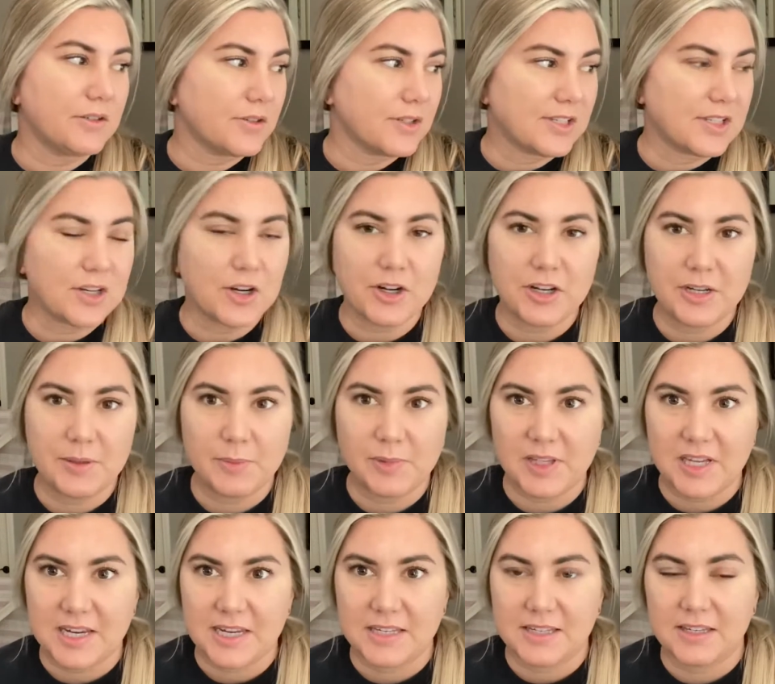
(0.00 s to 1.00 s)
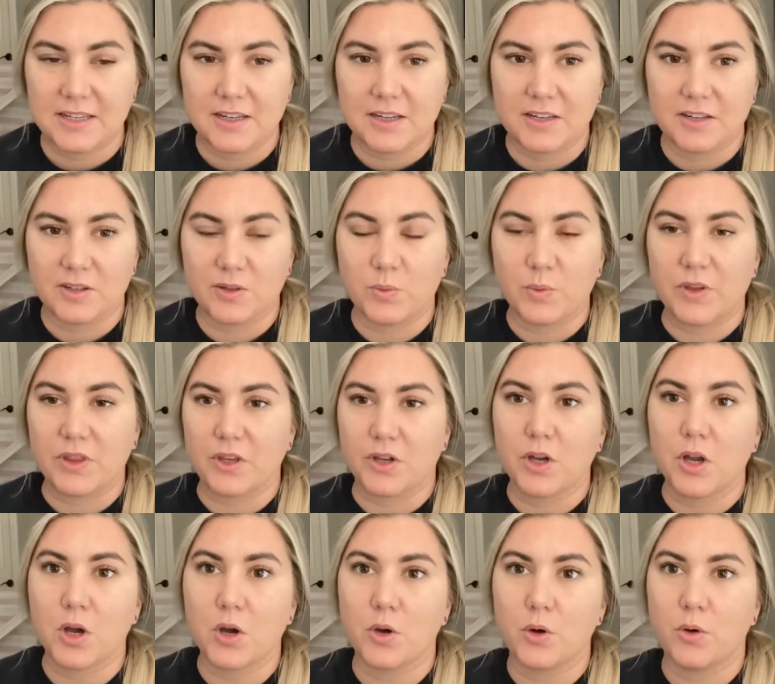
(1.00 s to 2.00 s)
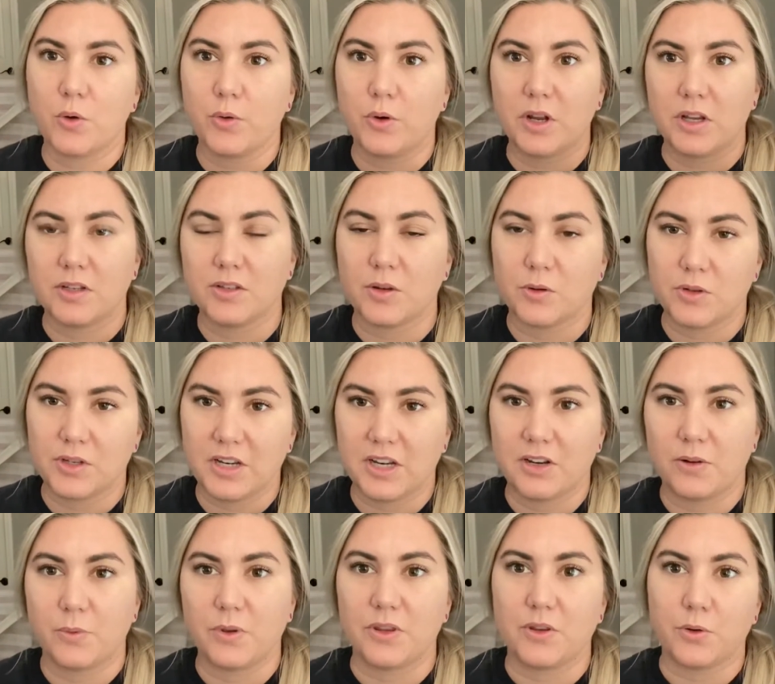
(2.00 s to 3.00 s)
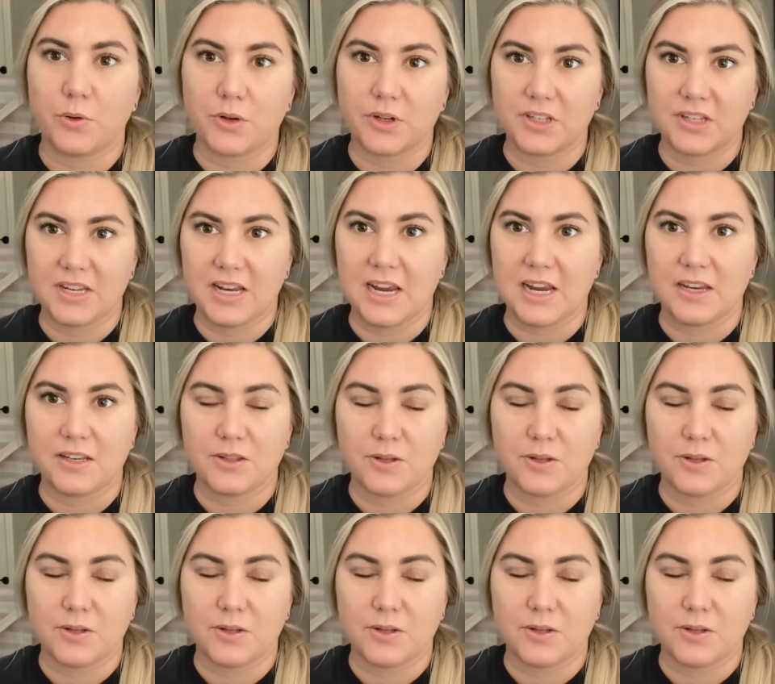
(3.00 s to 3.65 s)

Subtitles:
starting place is with the code associated with your state.